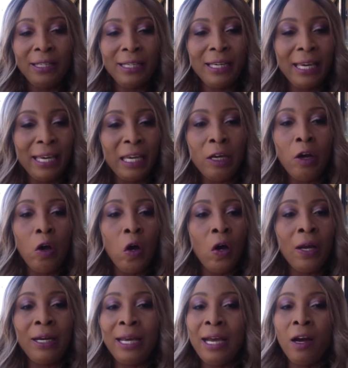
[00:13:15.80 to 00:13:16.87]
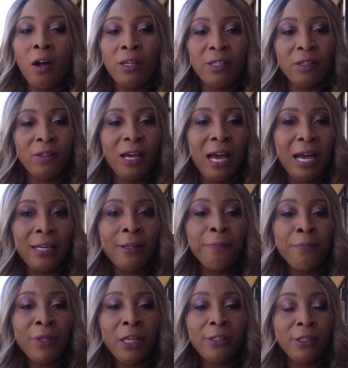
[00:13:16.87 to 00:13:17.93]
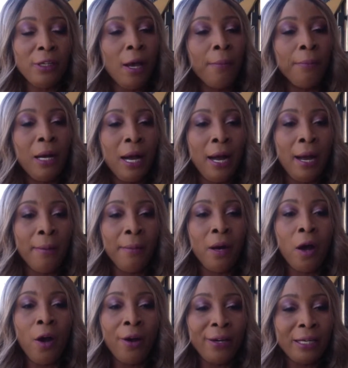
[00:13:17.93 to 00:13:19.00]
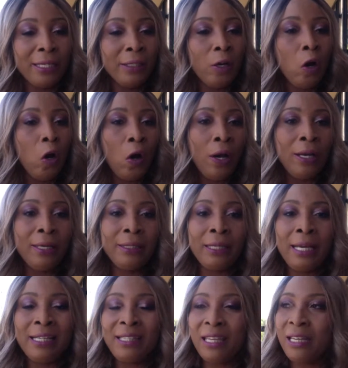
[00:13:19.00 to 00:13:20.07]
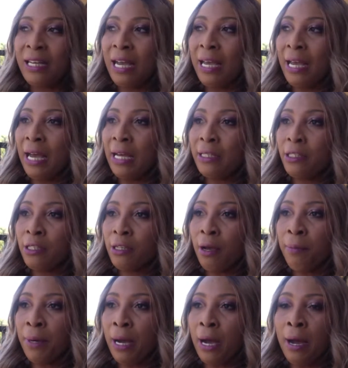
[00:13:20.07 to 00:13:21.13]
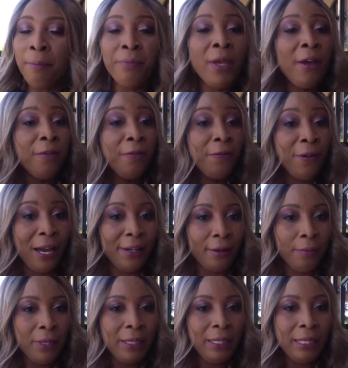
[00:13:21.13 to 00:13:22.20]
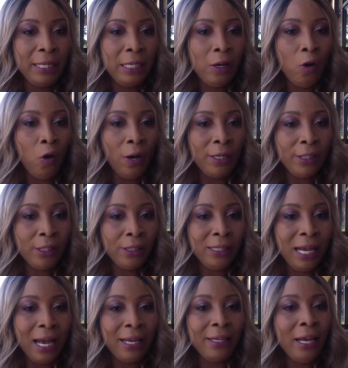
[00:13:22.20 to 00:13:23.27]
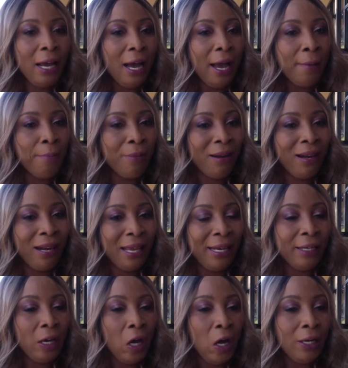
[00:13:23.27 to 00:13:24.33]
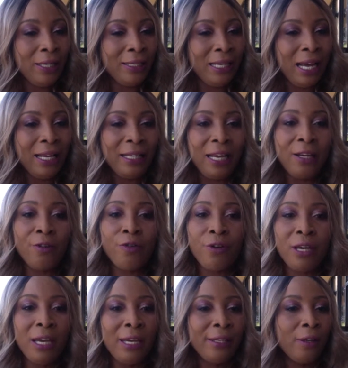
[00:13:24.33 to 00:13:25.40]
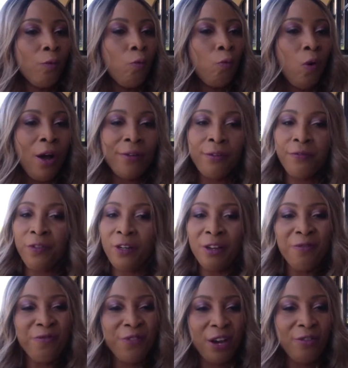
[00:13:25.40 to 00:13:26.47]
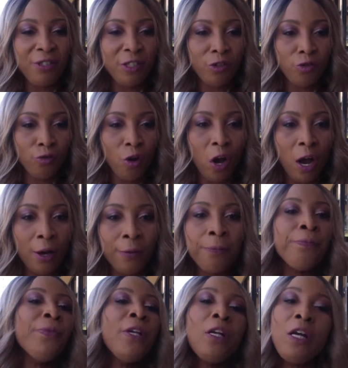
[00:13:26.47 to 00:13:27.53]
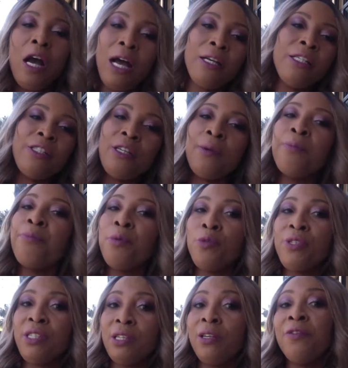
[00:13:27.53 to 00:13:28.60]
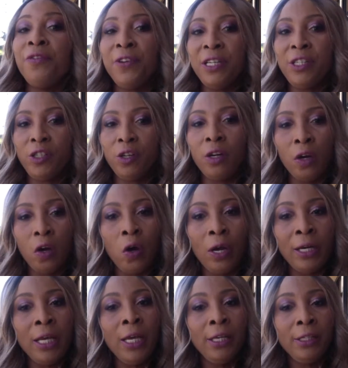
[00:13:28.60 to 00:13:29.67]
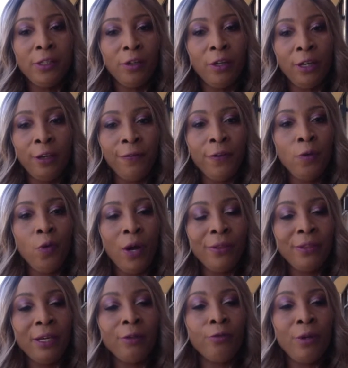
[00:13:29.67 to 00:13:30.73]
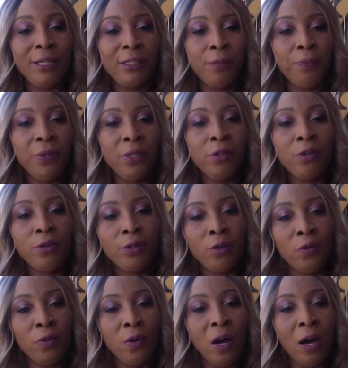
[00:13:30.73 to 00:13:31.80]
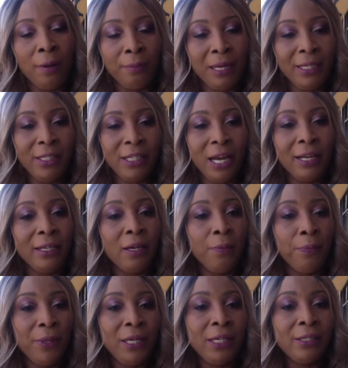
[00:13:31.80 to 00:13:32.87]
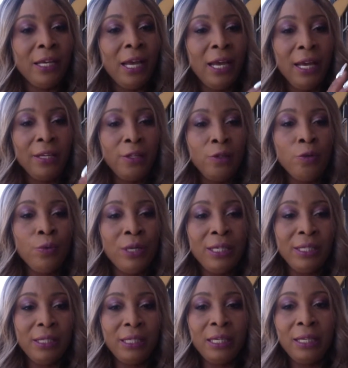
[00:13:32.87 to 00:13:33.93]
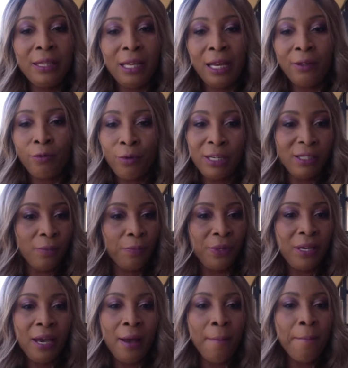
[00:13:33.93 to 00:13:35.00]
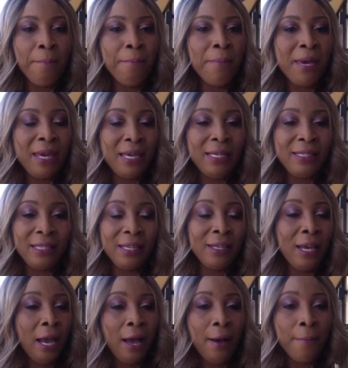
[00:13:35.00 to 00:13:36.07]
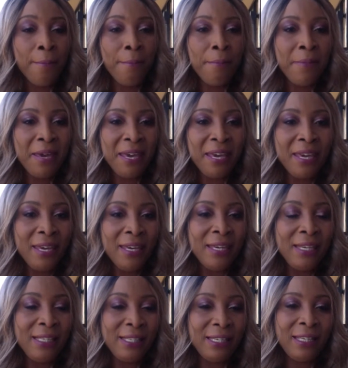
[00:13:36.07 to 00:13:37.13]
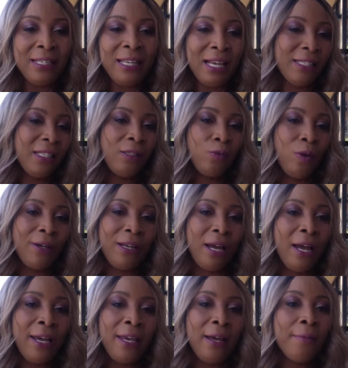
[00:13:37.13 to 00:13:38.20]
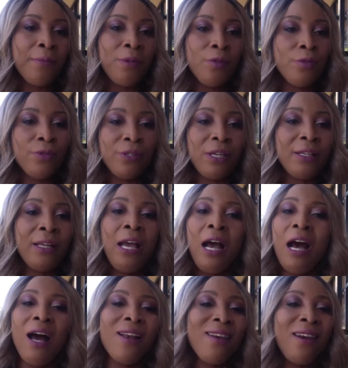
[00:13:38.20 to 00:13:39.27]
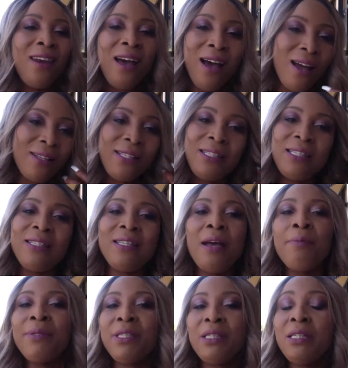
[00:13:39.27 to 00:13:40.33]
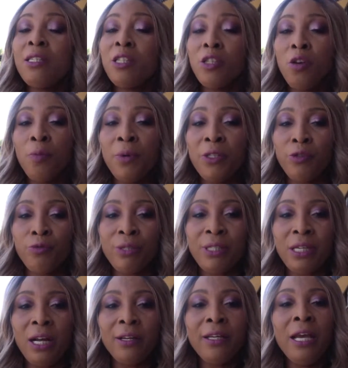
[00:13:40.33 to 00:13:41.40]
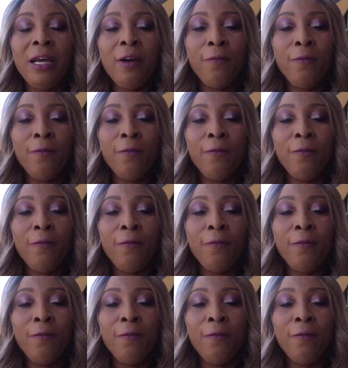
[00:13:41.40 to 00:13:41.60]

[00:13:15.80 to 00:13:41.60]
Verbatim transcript: cacao oil i also had some um, argan oil and i think i had some um, vitamin E, all to that. I blend all of that and create a wonderful, a very strong collagen boosting facial oil. So if you want that recipe, you could go on my channel page and you will see that recipe. Amazing, amazing. That is what I am using a lot since I'm seeing so much result